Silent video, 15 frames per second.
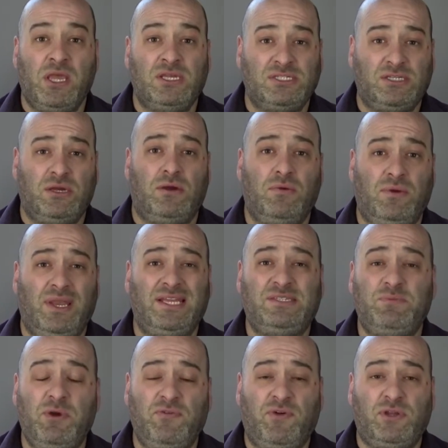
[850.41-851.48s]
So let's
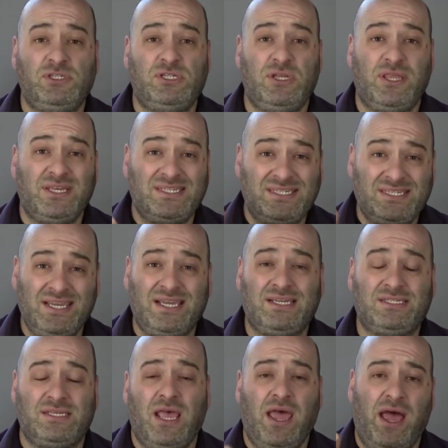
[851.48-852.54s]
move on to the
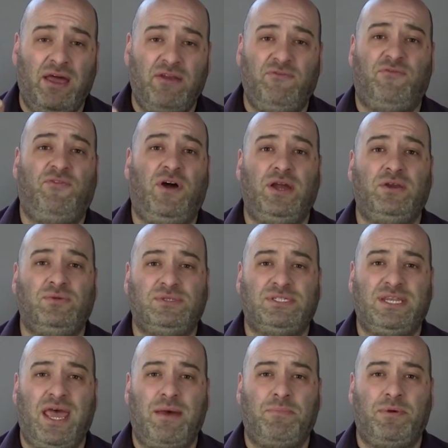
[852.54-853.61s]
6th and final
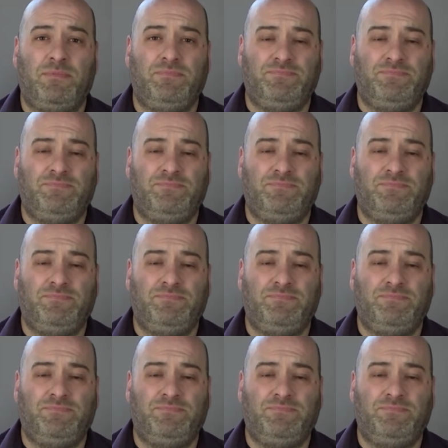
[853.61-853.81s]
step.